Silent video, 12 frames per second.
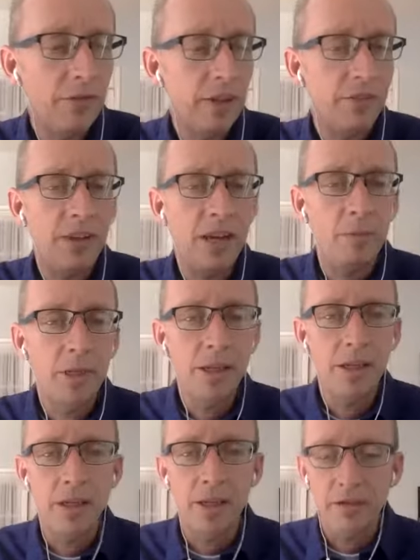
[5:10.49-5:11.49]
If I'm
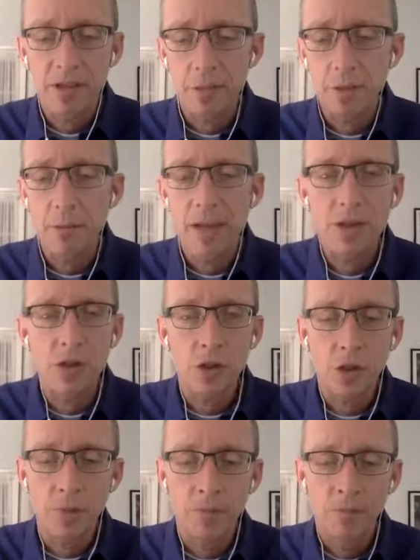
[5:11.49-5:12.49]
in Facebook
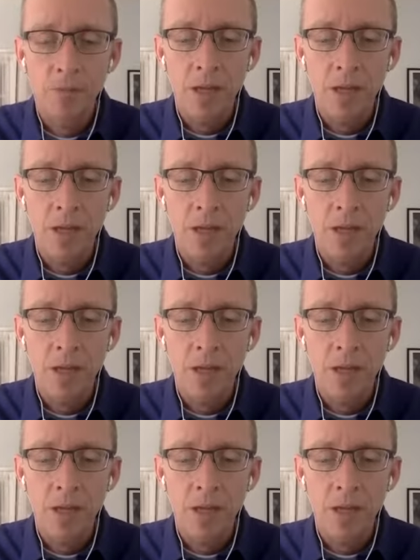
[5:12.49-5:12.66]
Messenger